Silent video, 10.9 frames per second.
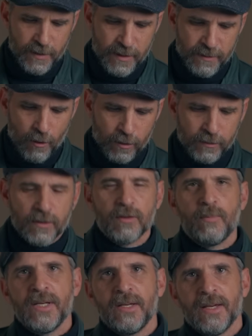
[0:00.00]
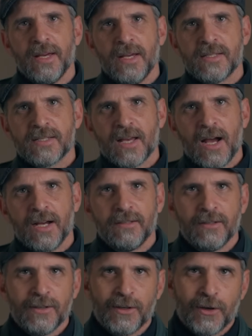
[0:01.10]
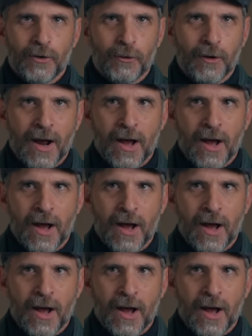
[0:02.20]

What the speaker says: The knot could be inside or